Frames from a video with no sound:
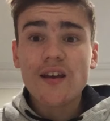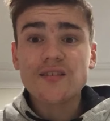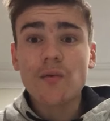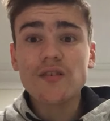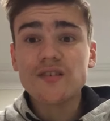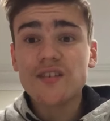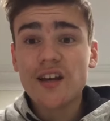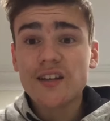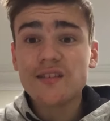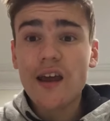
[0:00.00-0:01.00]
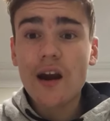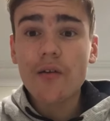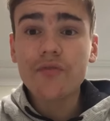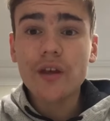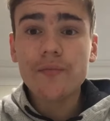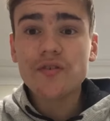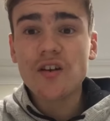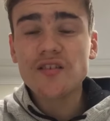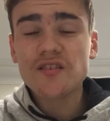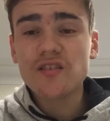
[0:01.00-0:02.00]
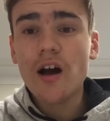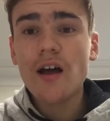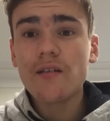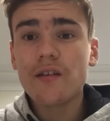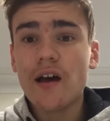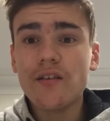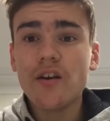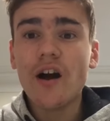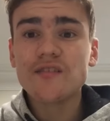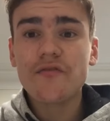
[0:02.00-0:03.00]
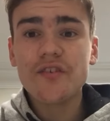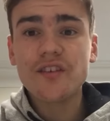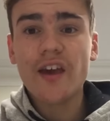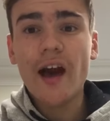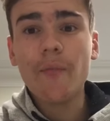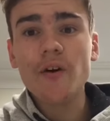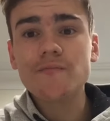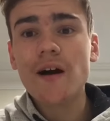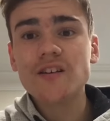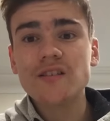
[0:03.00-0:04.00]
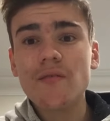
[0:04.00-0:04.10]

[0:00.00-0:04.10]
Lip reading: Yes, there was a second NRL debutant tonight in that Knights vs Cowboys match,